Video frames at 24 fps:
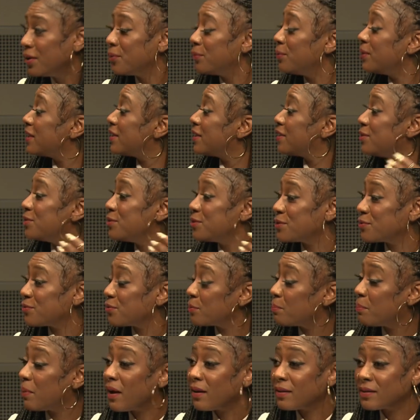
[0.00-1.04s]
We can use it for
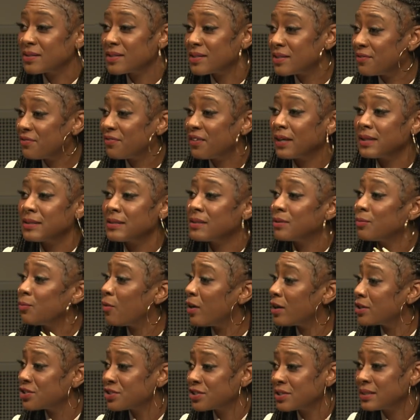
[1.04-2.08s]
policy fights in
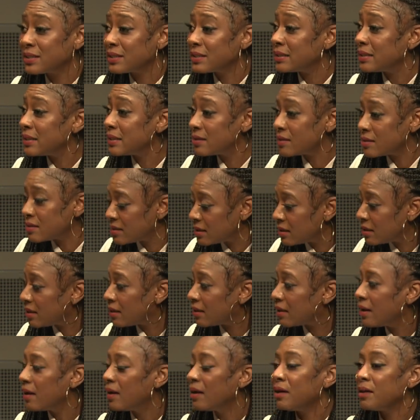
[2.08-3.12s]
Washington, D.C.
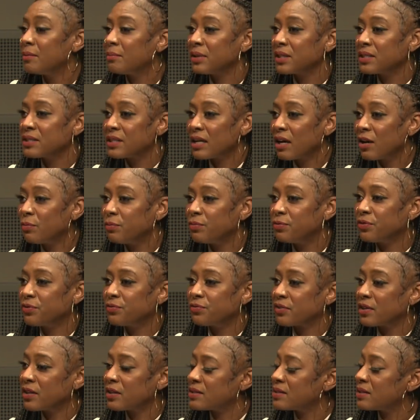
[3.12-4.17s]
But it's helpful
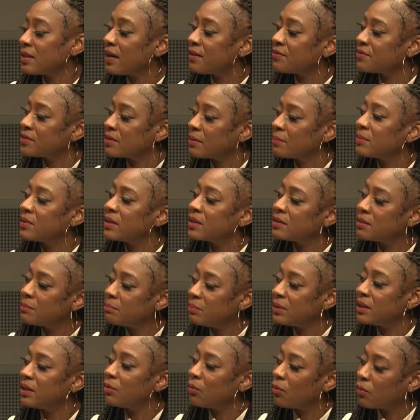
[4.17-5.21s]
for us to have something to
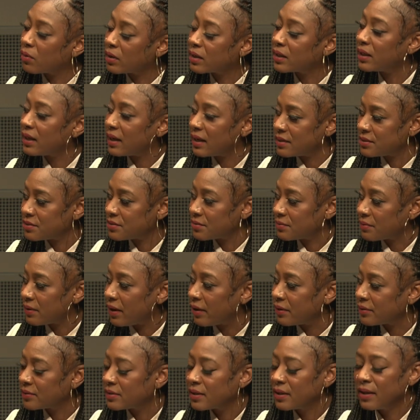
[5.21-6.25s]
be organized
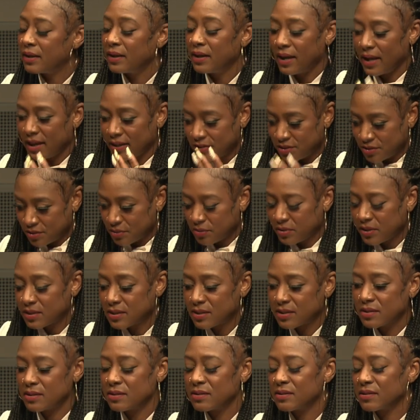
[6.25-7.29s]
around. And so
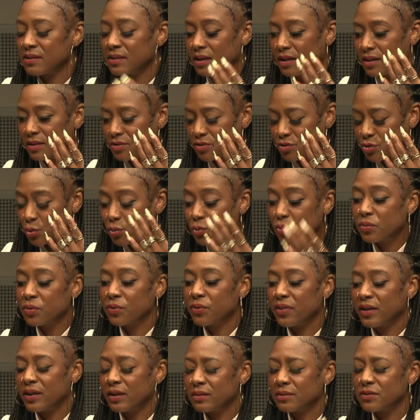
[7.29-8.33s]
this is a tool
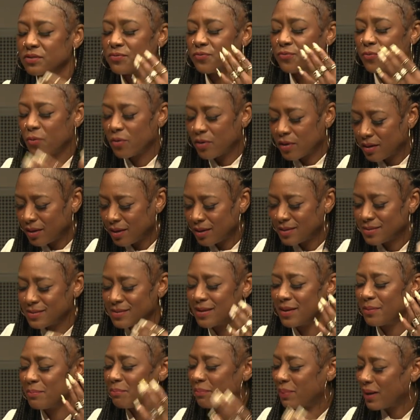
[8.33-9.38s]
that is for us
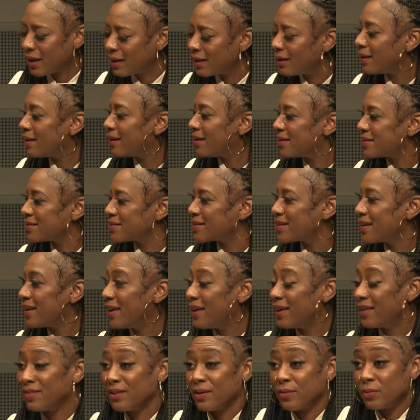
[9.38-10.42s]
and by us
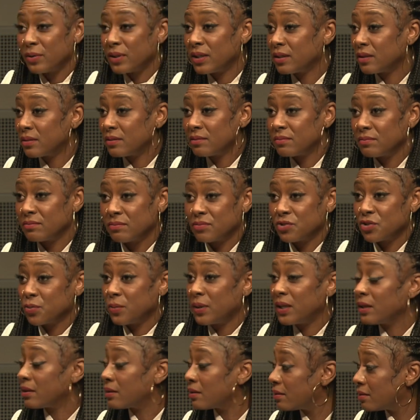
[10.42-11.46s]
that we can
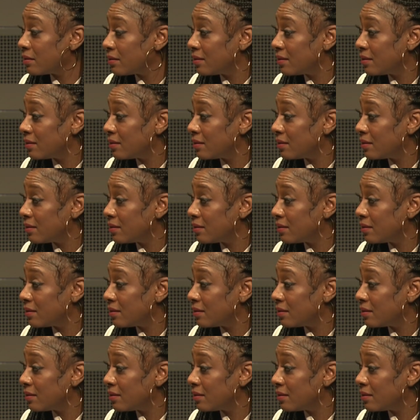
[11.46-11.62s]
tweak.